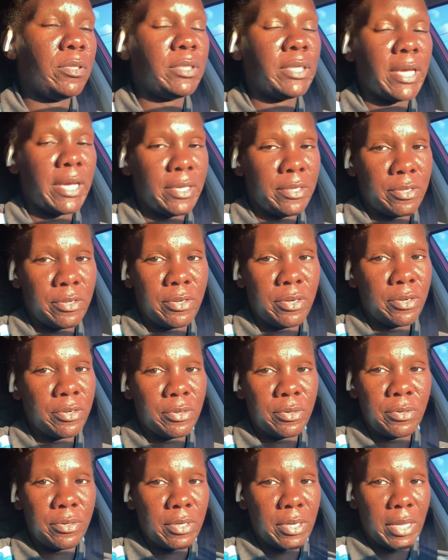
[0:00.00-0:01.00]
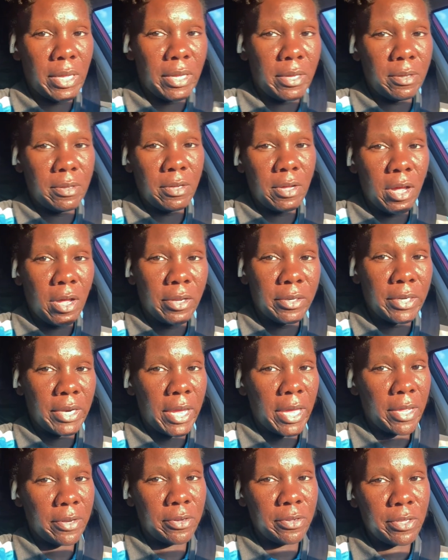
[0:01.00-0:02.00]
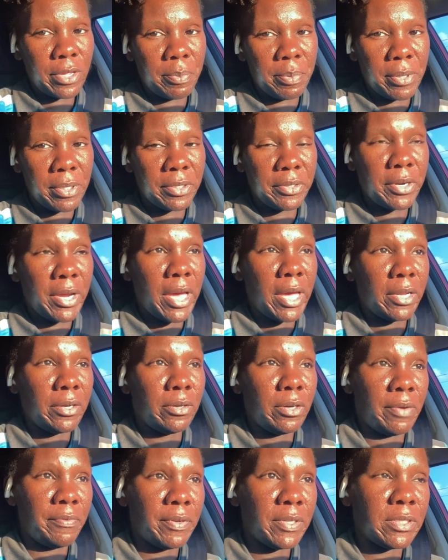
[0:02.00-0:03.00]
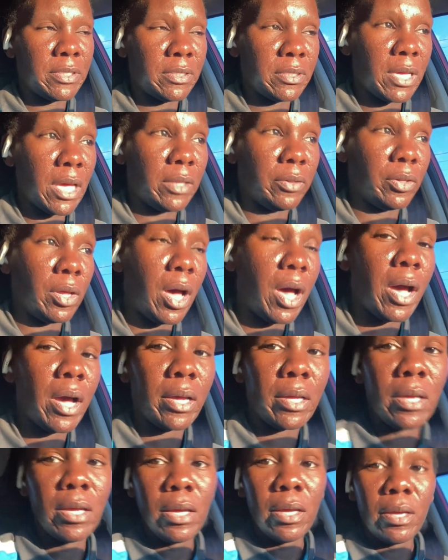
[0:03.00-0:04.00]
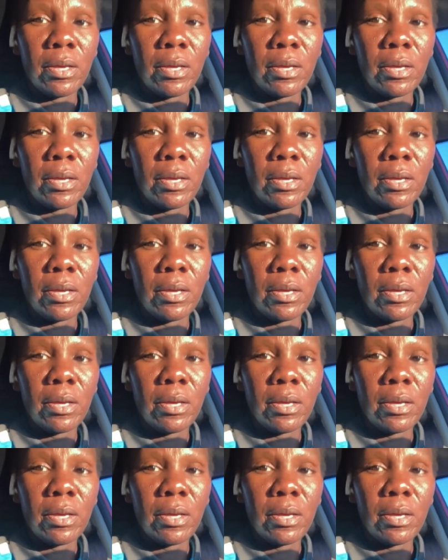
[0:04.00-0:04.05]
they do your, like, on your handle, they pull on your handle if it's unlocked,